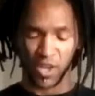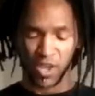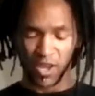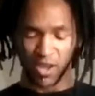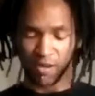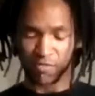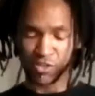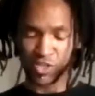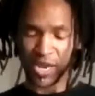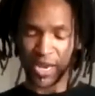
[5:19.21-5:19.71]

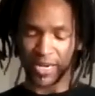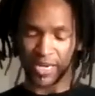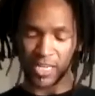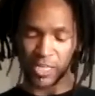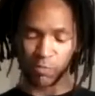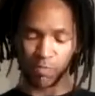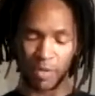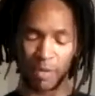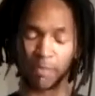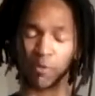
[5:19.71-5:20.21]
of
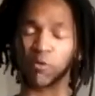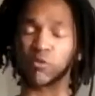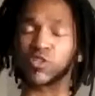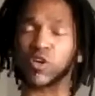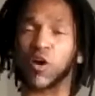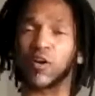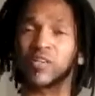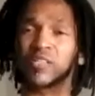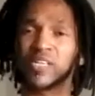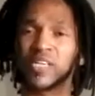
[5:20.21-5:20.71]
Chinese people's
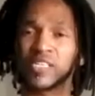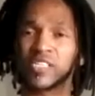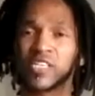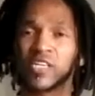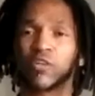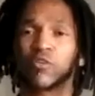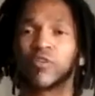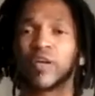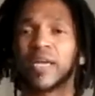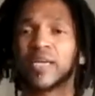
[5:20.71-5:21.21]
artistic
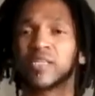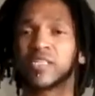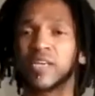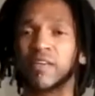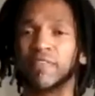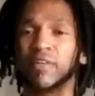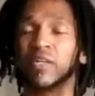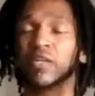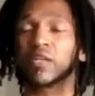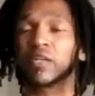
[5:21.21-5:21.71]

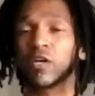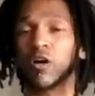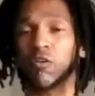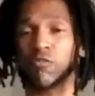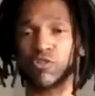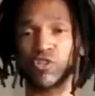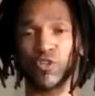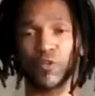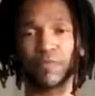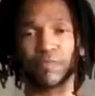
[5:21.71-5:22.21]
creativity and
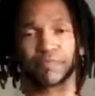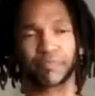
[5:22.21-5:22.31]
culture.